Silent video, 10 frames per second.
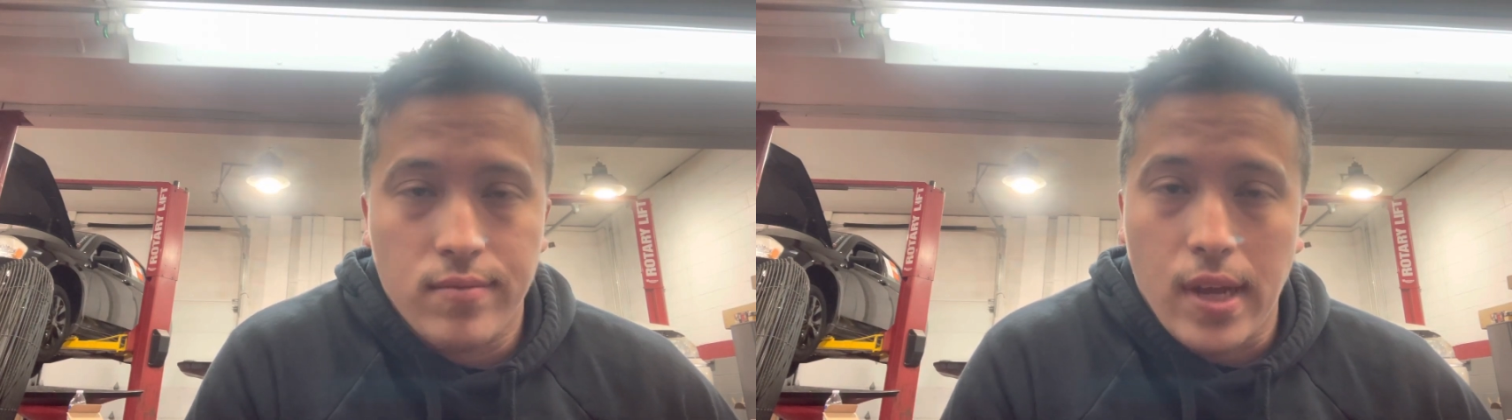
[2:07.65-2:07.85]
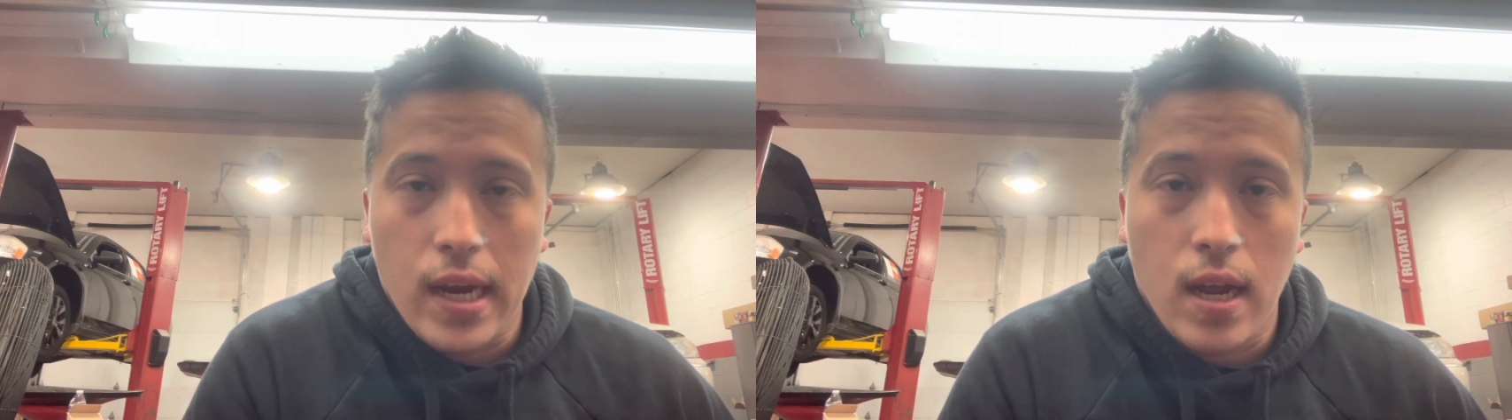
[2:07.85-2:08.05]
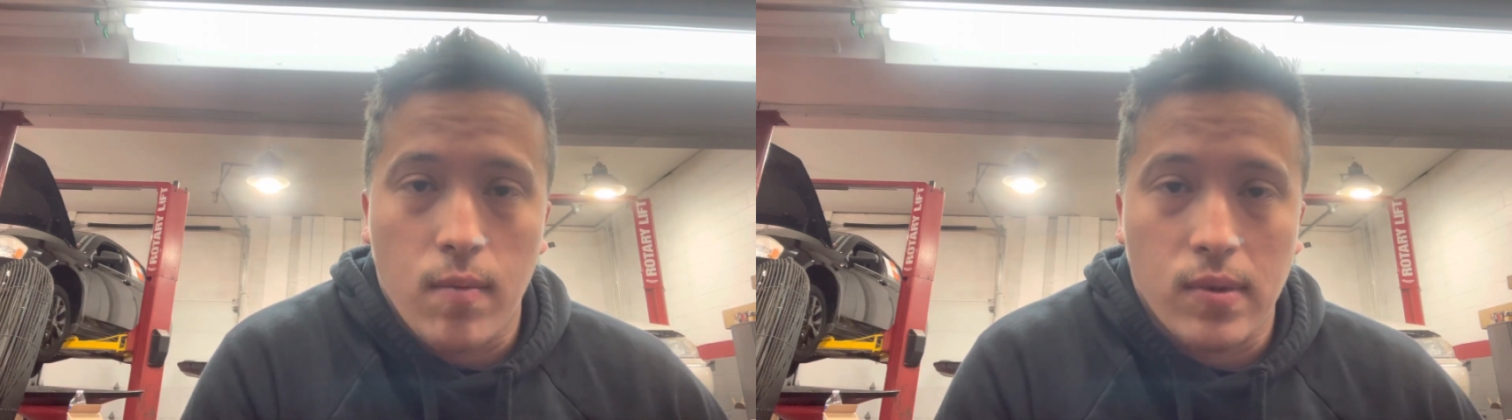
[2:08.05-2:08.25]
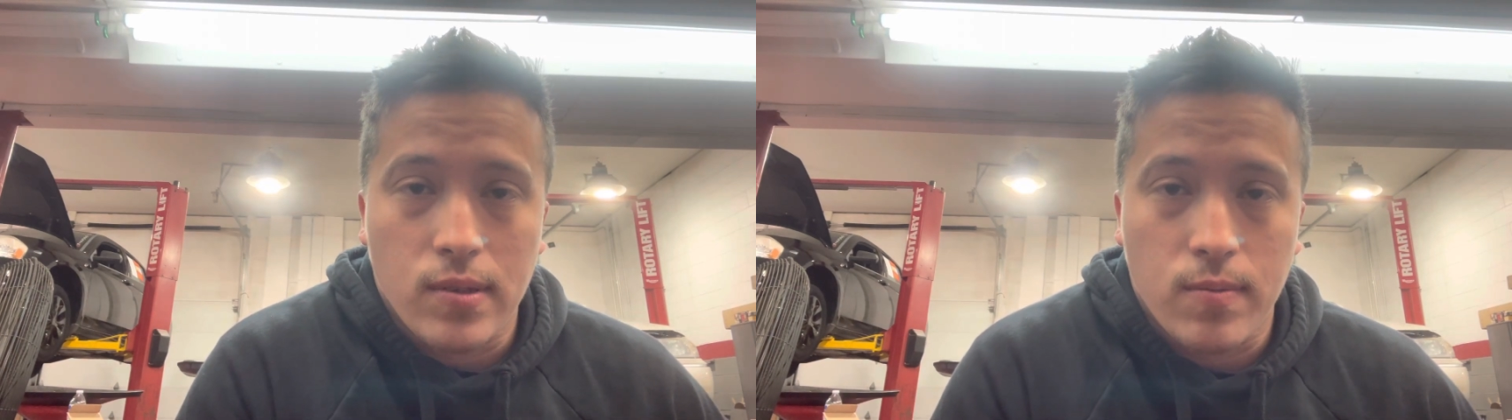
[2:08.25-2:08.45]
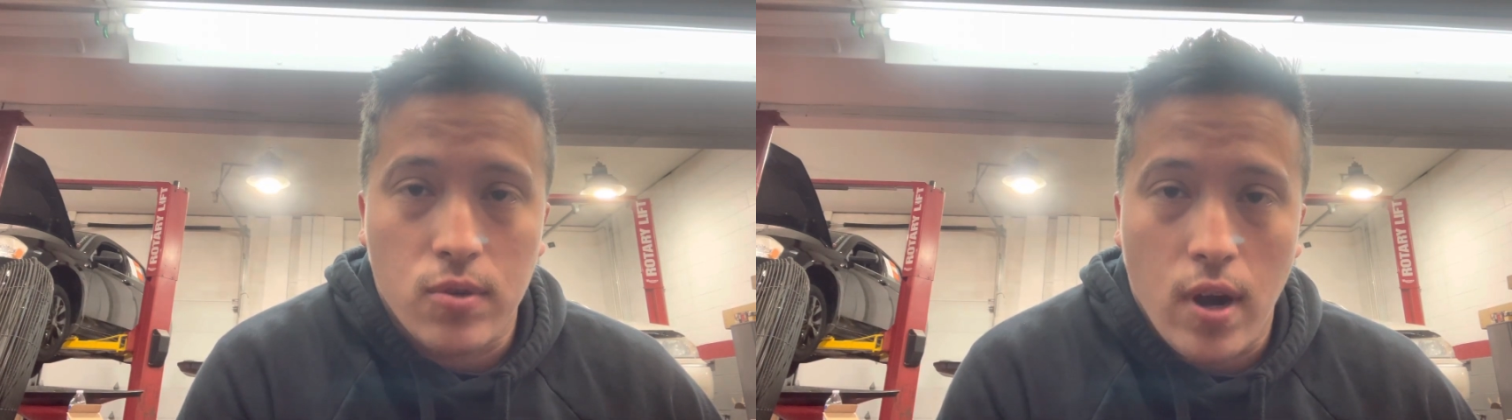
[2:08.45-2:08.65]
like, comment,
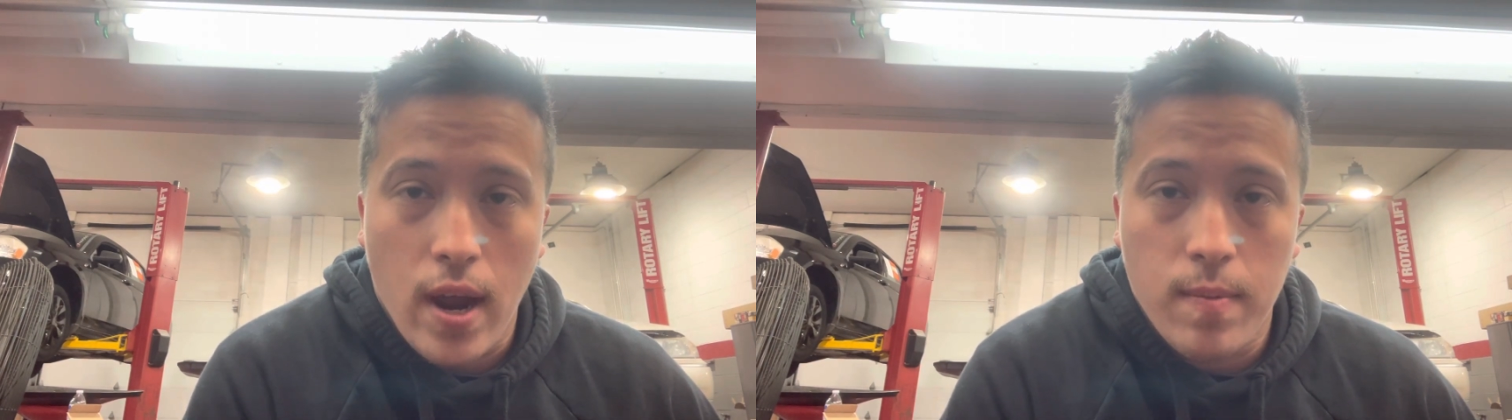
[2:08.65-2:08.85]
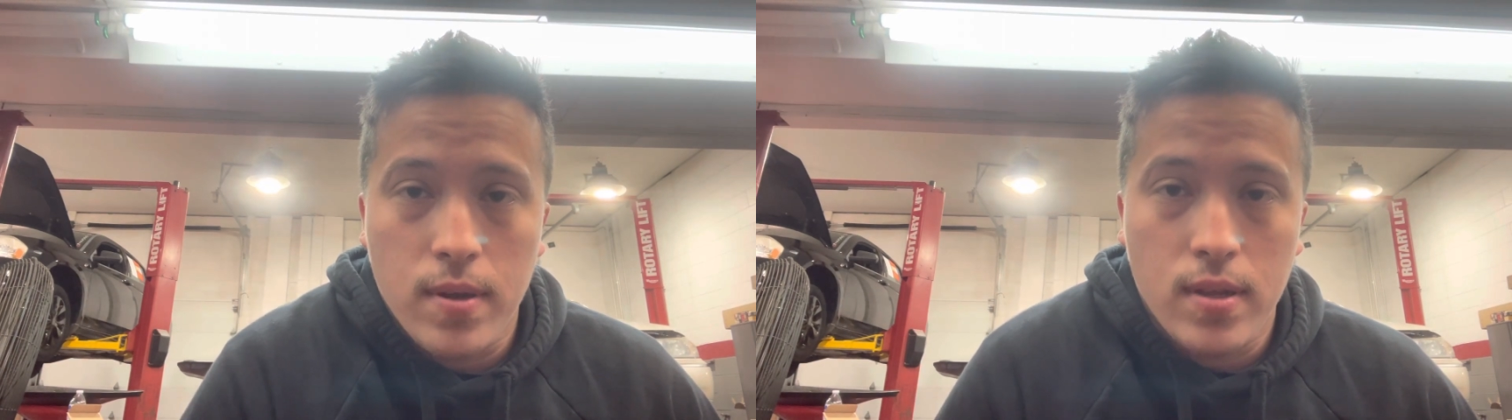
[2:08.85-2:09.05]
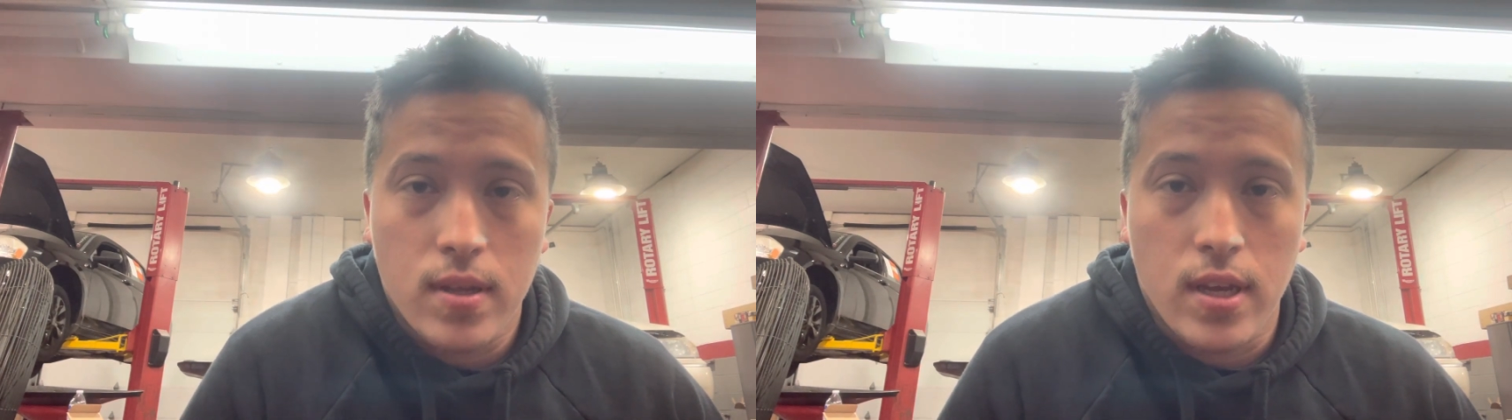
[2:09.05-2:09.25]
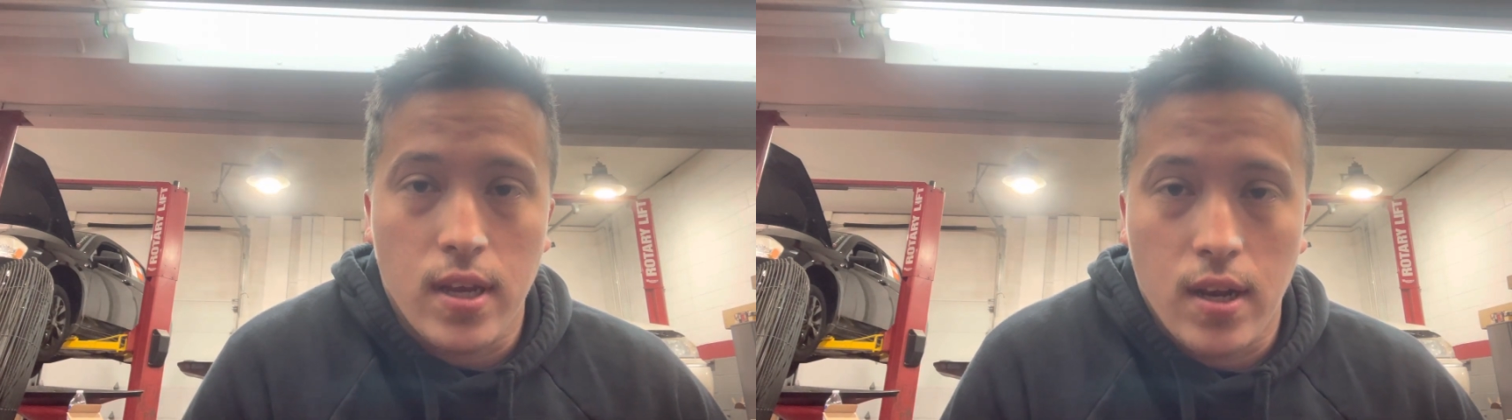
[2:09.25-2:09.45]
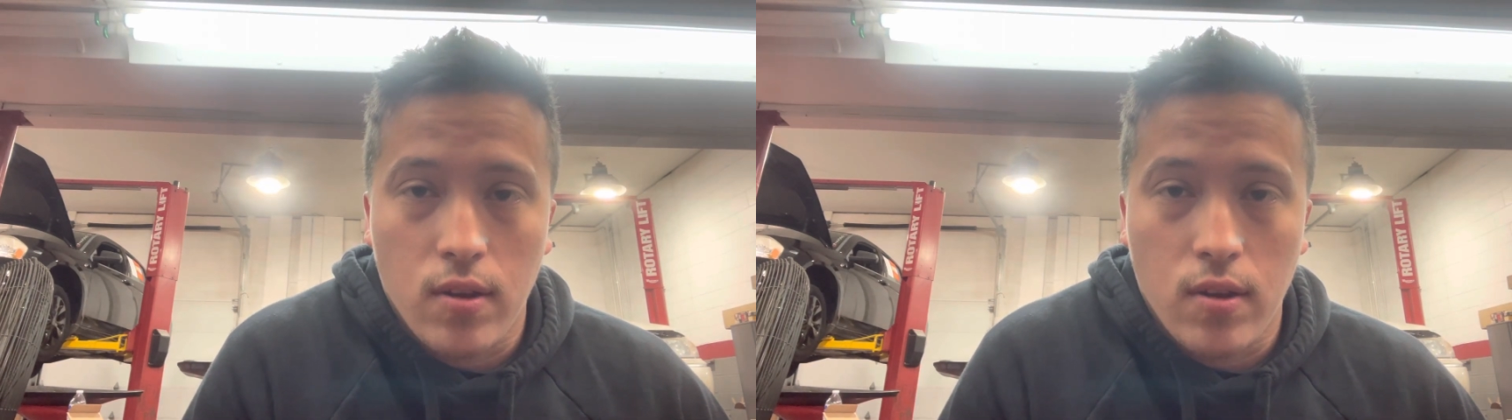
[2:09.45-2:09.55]
subscribe, and